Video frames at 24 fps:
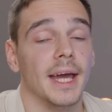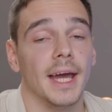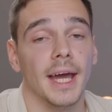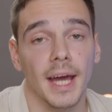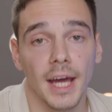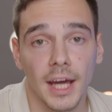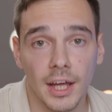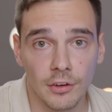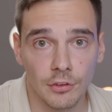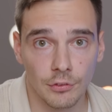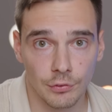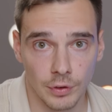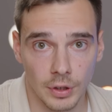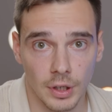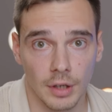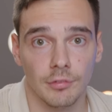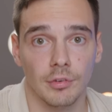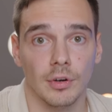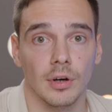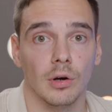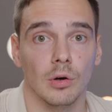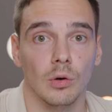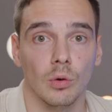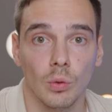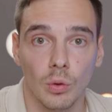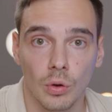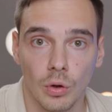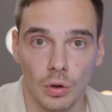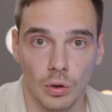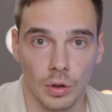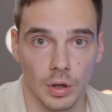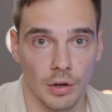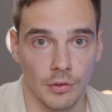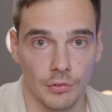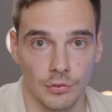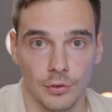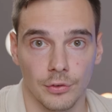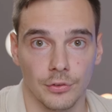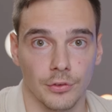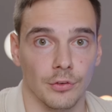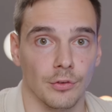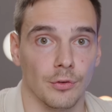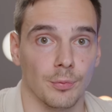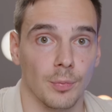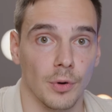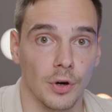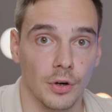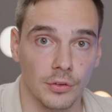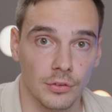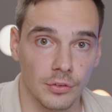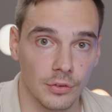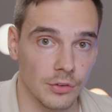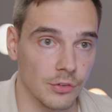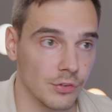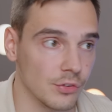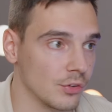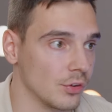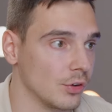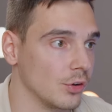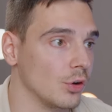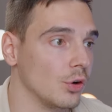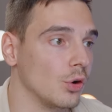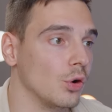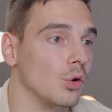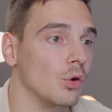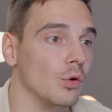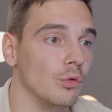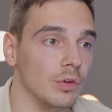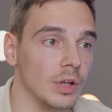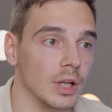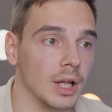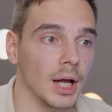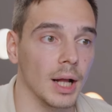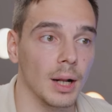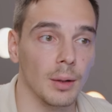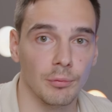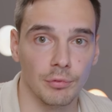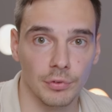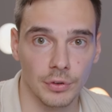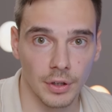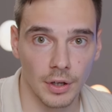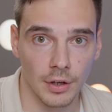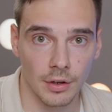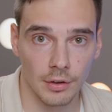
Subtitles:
and we have our local consultant partners who will help